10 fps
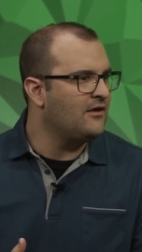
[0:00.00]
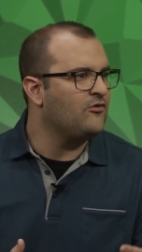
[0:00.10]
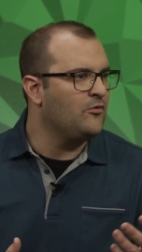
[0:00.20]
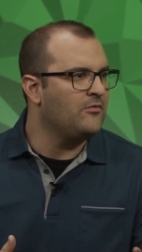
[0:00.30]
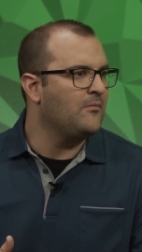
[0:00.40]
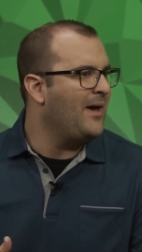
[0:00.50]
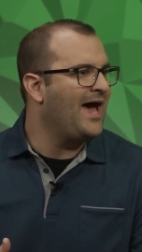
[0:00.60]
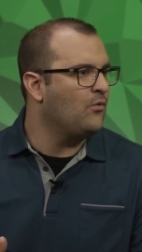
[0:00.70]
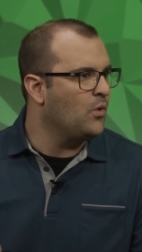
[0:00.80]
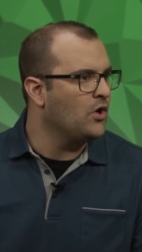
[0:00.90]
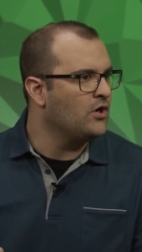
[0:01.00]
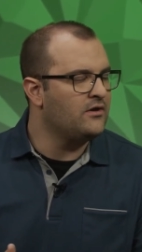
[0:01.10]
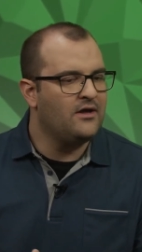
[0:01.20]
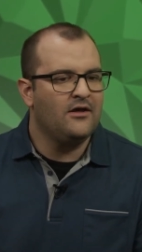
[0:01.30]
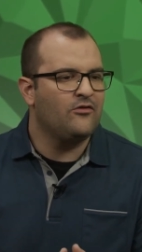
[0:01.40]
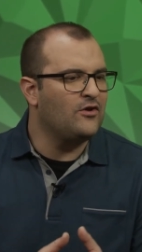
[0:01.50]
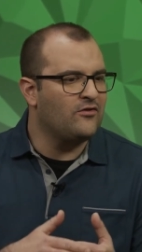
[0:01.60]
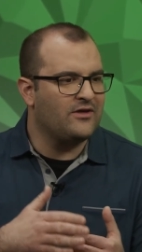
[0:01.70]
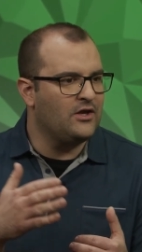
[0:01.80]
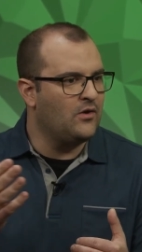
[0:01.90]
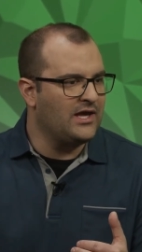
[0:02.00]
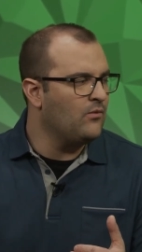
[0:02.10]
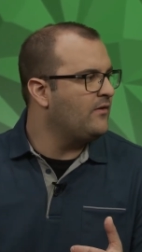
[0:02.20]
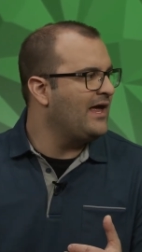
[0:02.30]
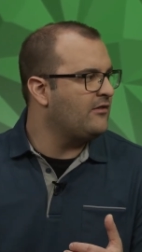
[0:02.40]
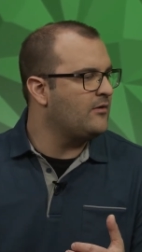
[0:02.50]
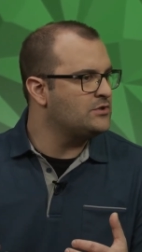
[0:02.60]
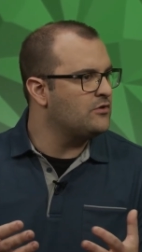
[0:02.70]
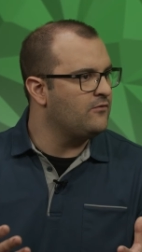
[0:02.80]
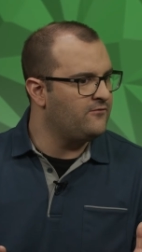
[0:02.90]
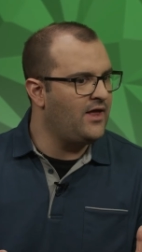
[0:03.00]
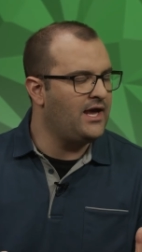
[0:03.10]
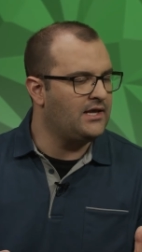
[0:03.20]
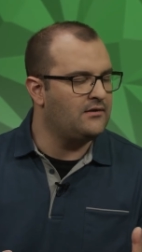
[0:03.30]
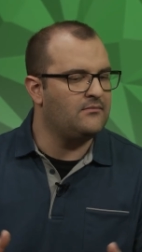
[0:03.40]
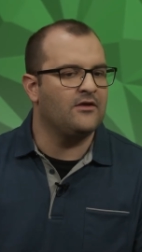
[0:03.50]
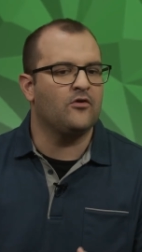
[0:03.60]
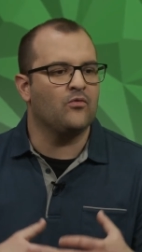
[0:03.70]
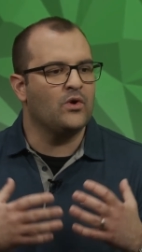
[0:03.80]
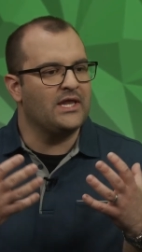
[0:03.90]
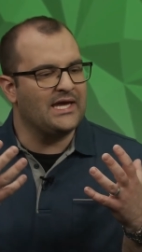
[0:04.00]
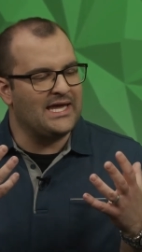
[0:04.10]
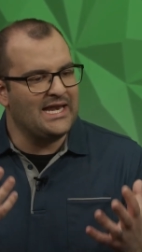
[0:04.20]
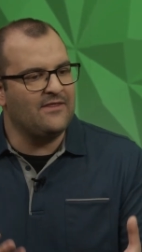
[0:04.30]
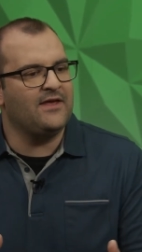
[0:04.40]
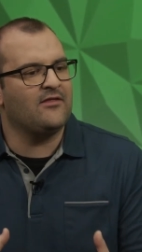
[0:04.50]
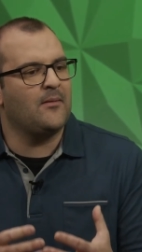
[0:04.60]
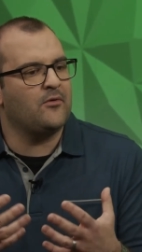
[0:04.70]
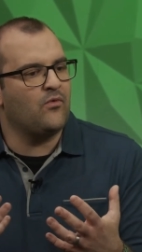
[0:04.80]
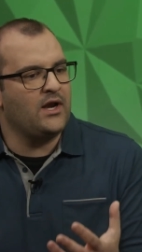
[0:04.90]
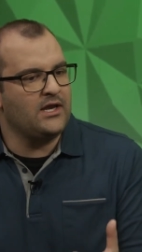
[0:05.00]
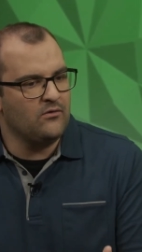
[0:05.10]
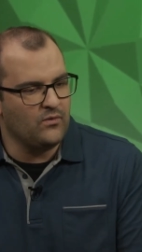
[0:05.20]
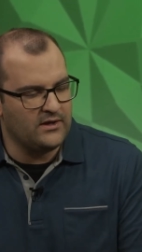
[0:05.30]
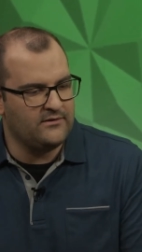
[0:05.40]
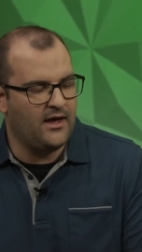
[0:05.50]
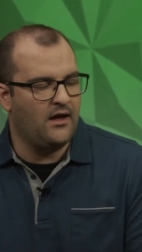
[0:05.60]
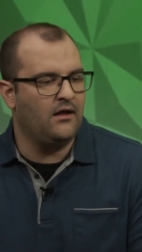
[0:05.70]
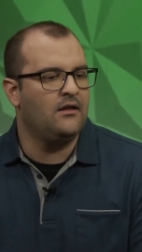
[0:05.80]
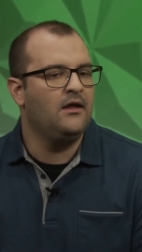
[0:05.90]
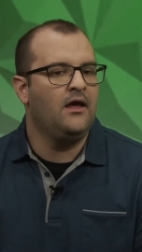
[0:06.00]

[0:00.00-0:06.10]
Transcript: Assume's a bad word. So just you know get rid of that assumption through flighting because you're really getting things up and running in retail.